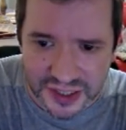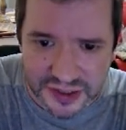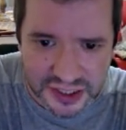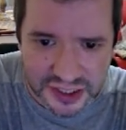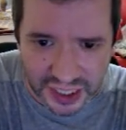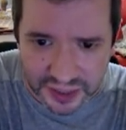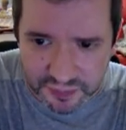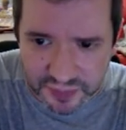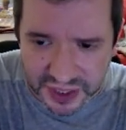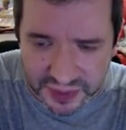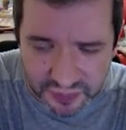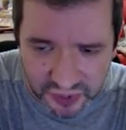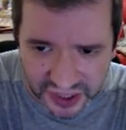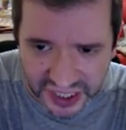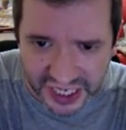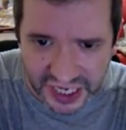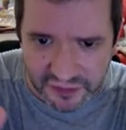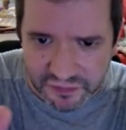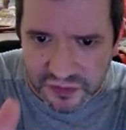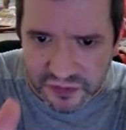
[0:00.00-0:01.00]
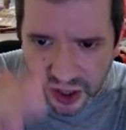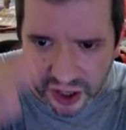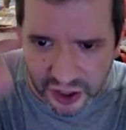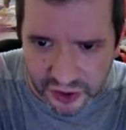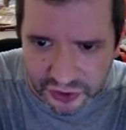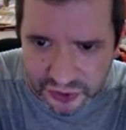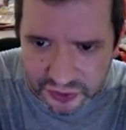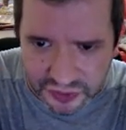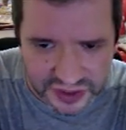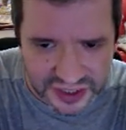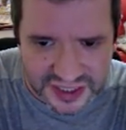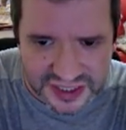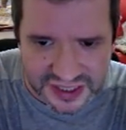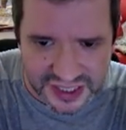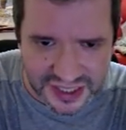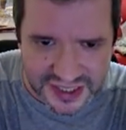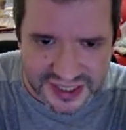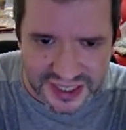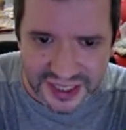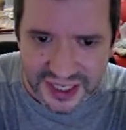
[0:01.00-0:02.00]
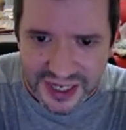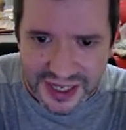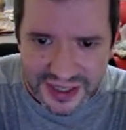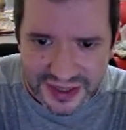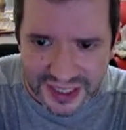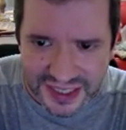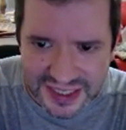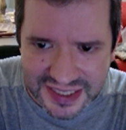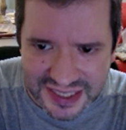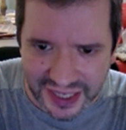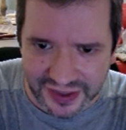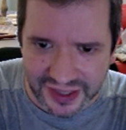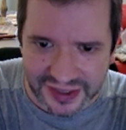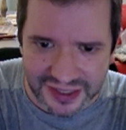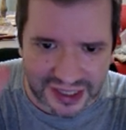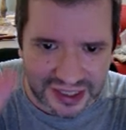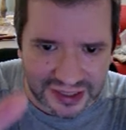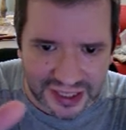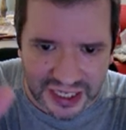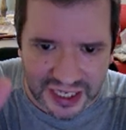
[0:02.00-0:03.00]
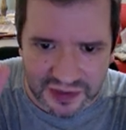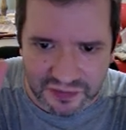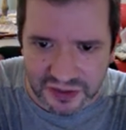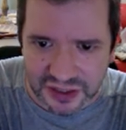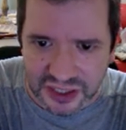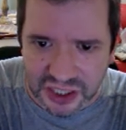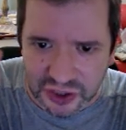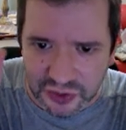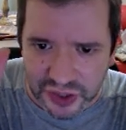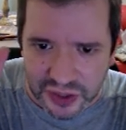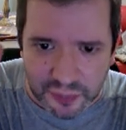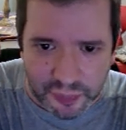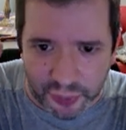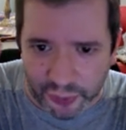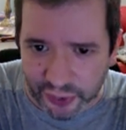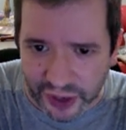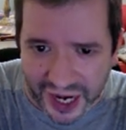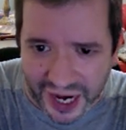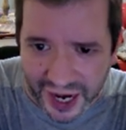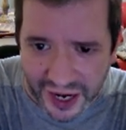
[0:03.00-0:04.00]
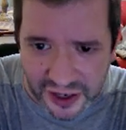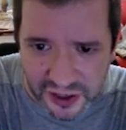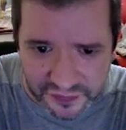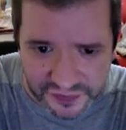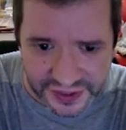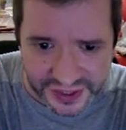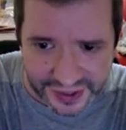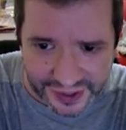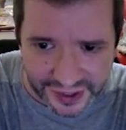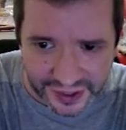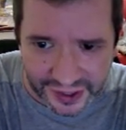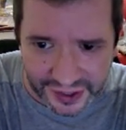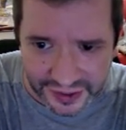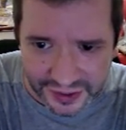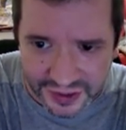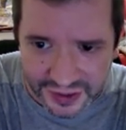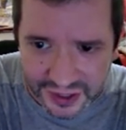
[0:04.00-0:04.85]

And people that have gone through these things, they say that they even knew the brand of the gun,